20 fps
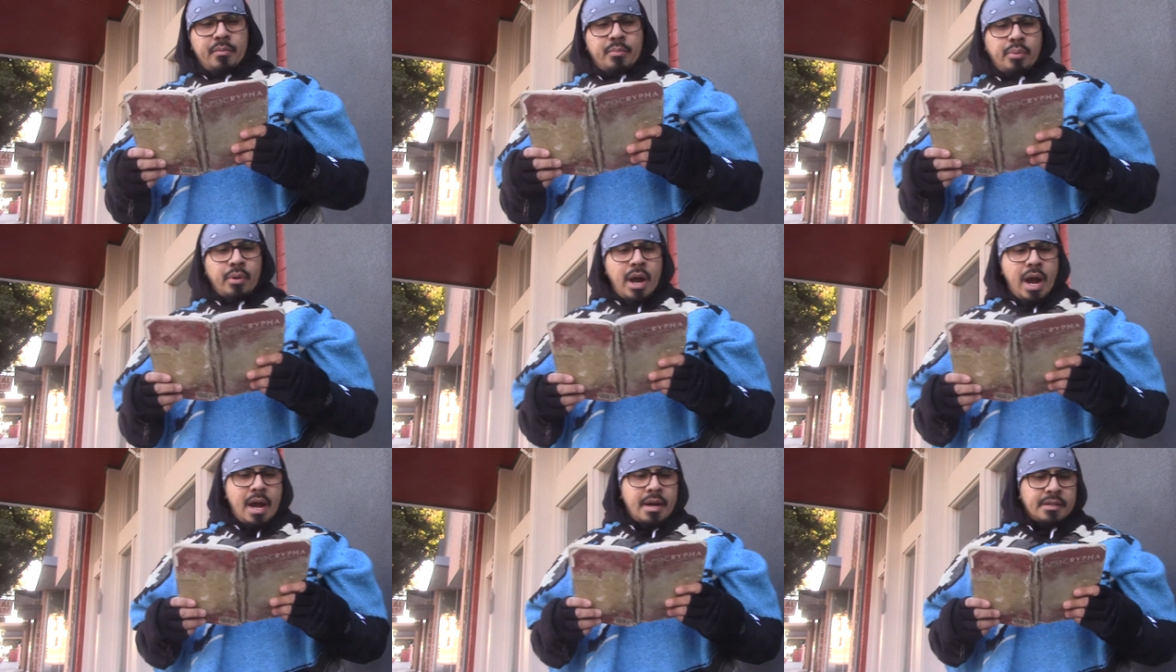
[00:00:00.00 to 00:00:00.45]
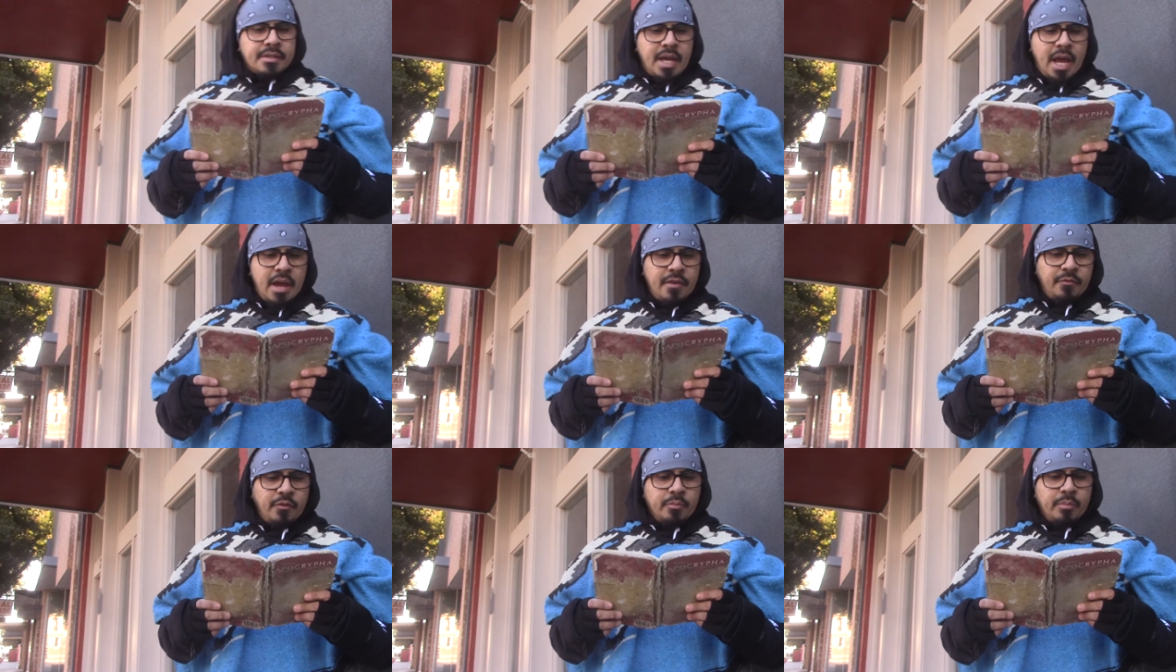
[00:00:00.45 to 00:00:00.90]
Pride is
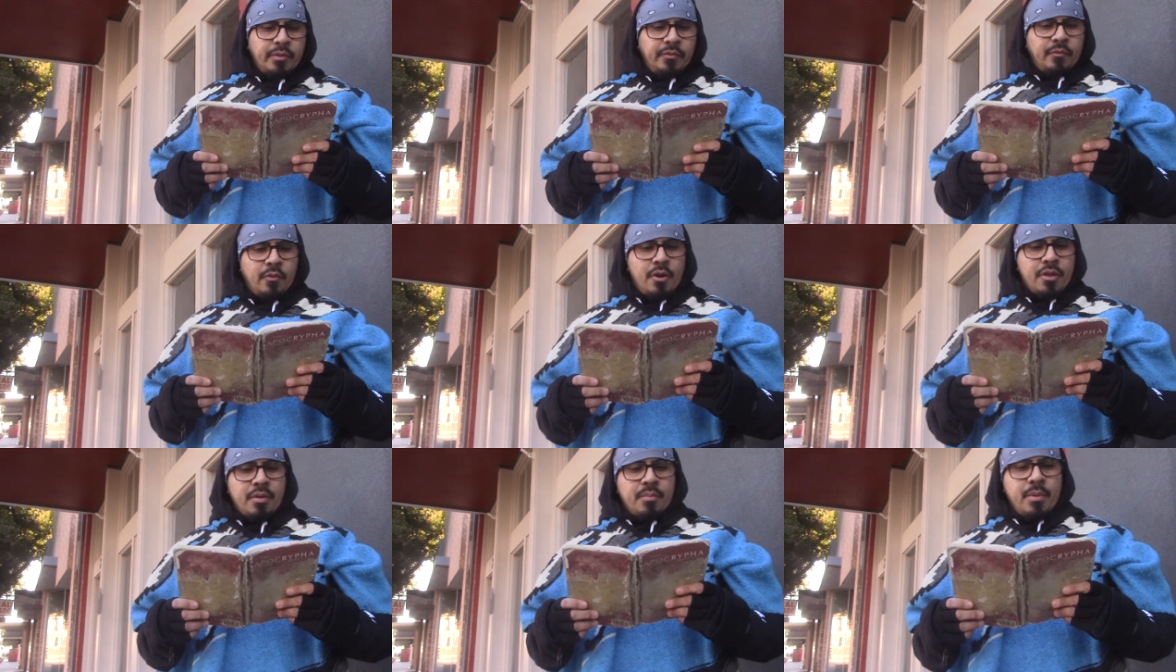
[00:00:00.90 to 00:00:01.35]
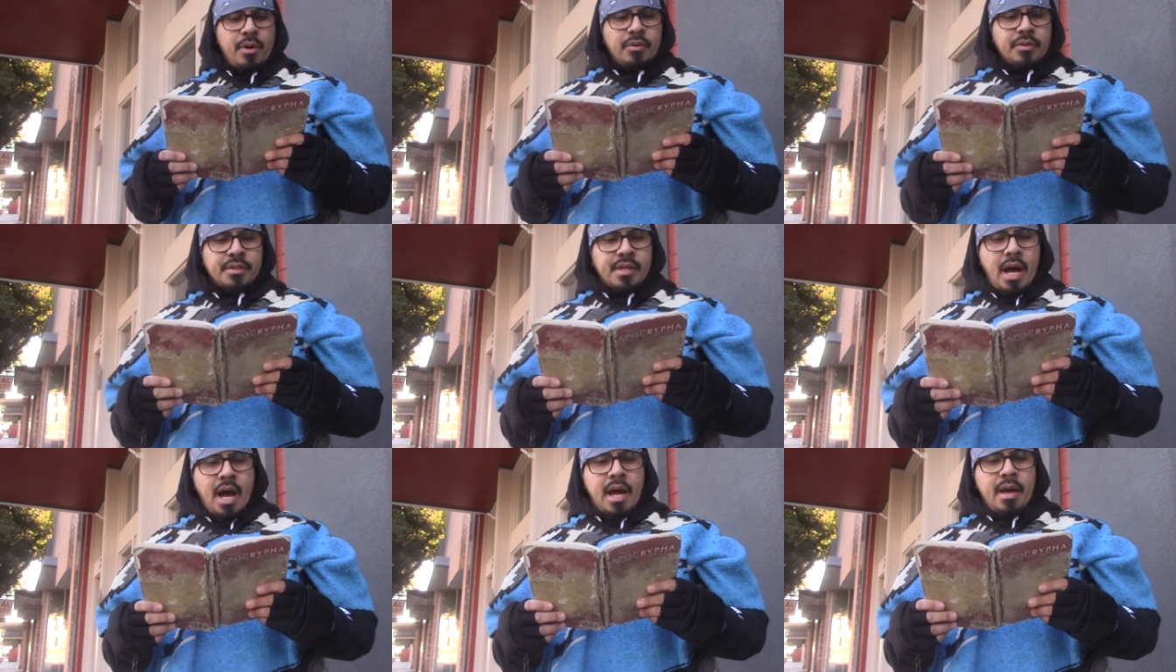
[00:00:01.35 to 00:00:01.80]
hateful before the
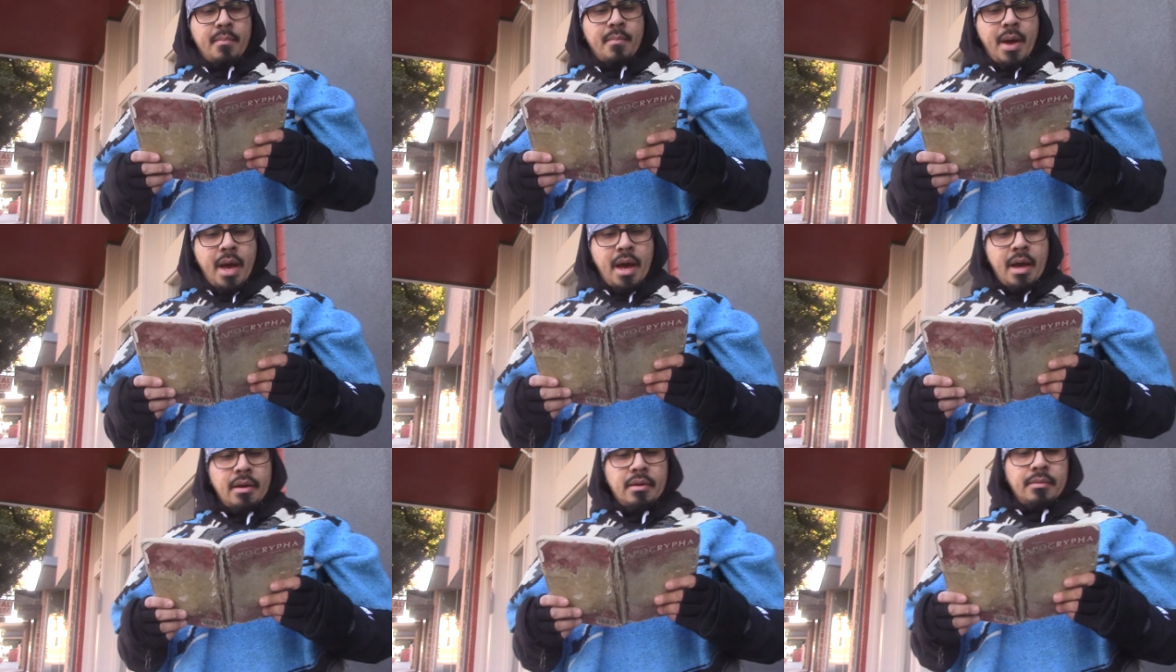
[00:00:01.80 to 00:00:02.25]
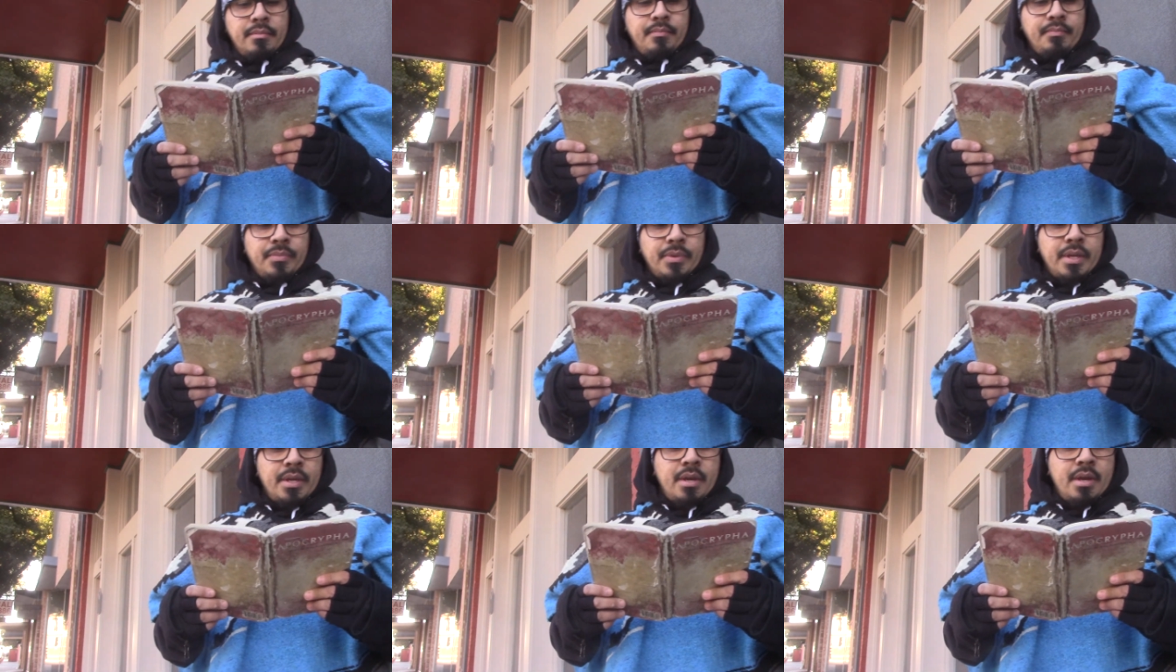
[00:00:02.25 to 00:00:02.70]
Most High and man,
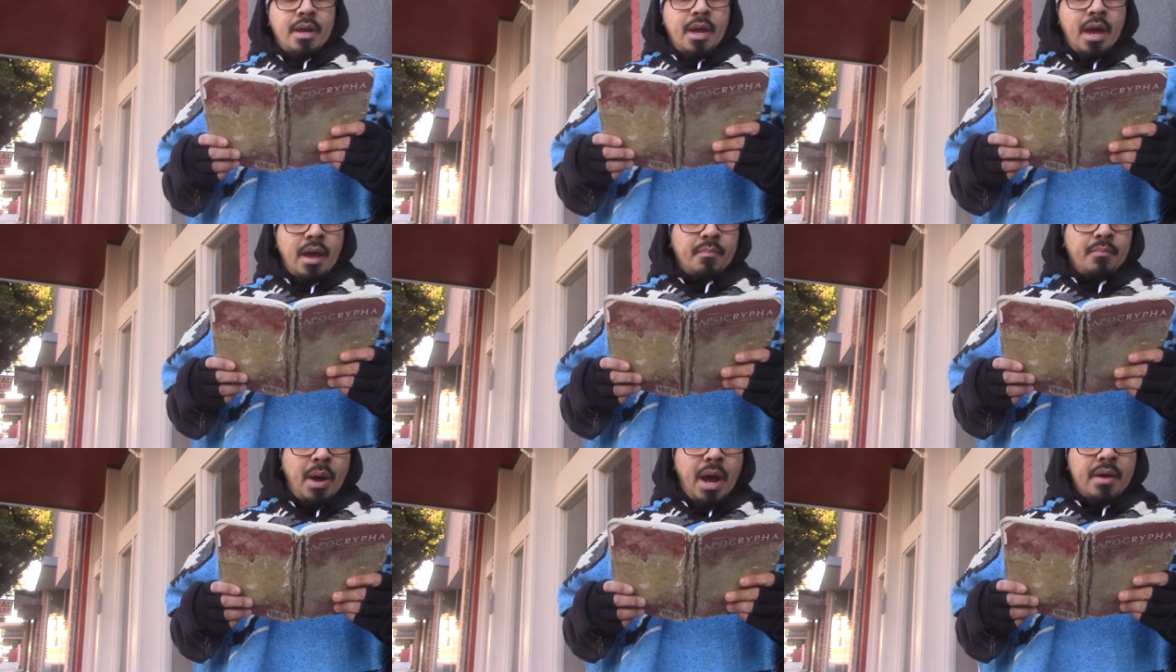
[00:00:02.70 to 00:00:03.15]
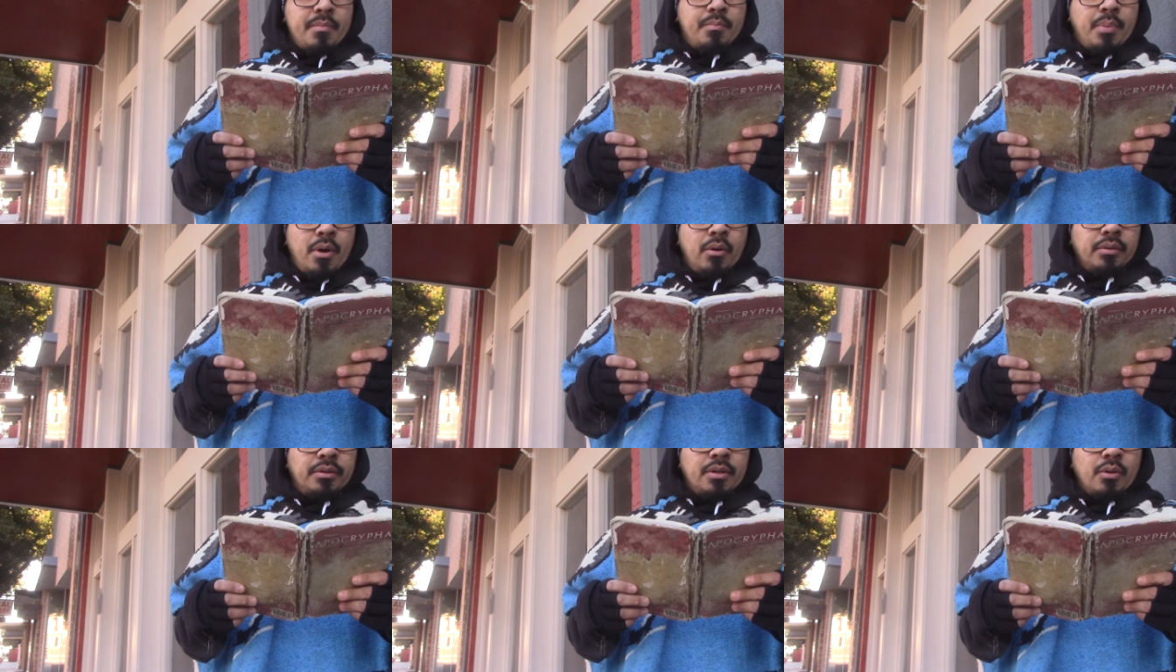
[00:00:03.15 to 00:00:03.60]
and by
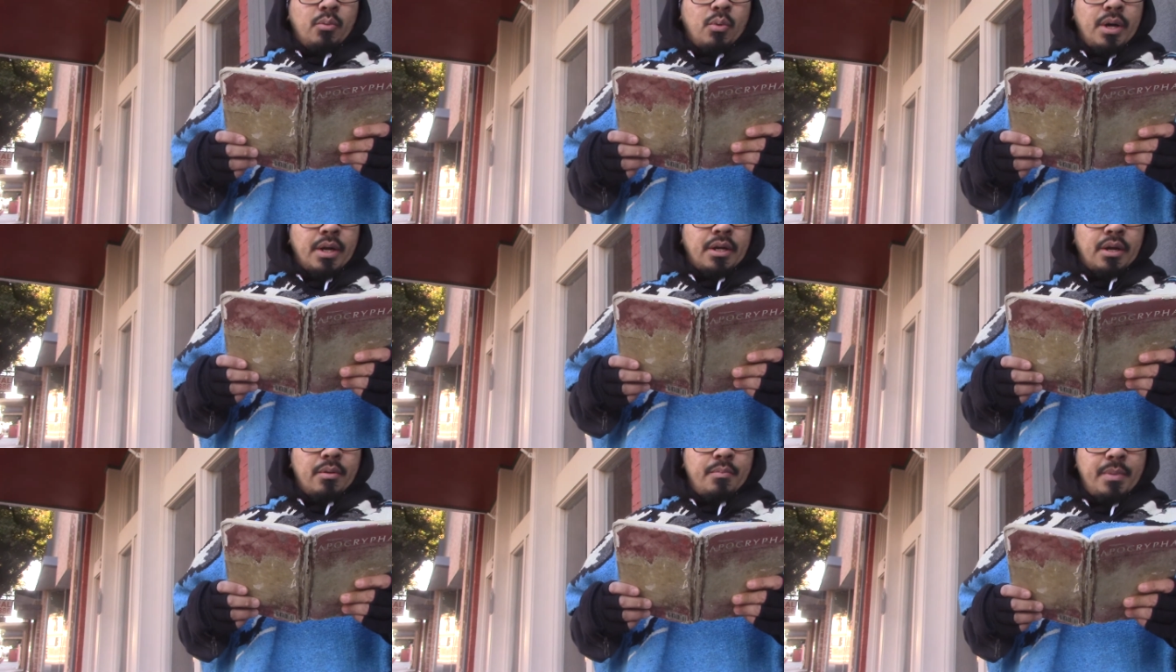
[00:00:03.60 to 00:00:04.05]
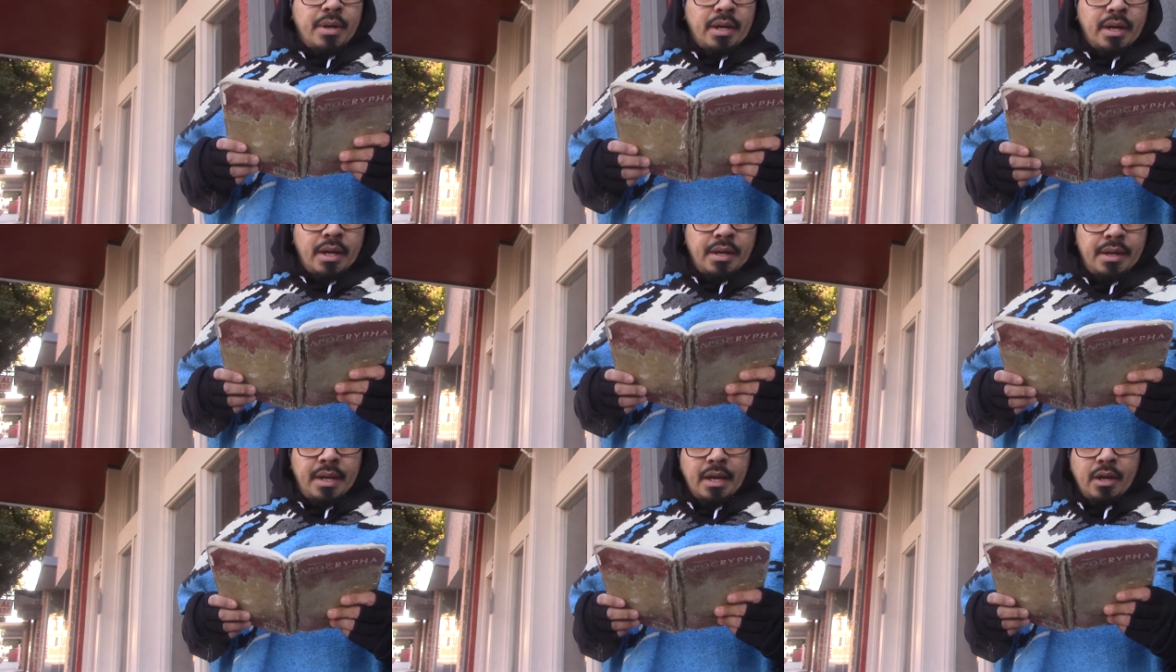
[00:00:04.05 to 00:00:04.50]
both the one commit
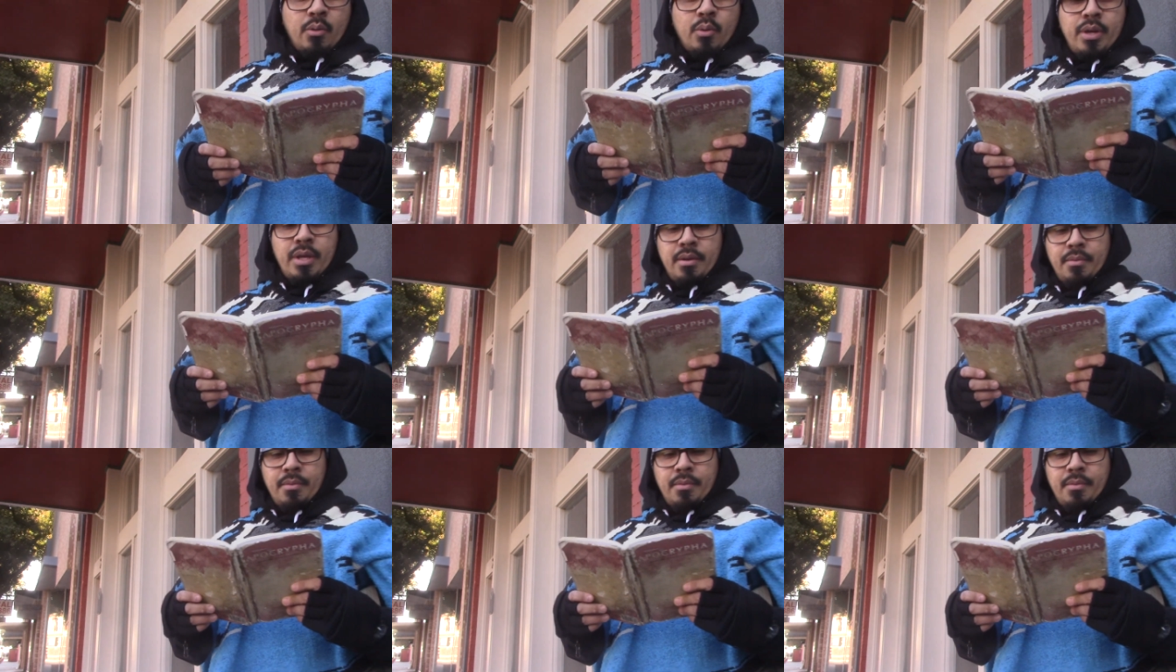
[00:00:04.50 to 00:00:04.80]
iniquity.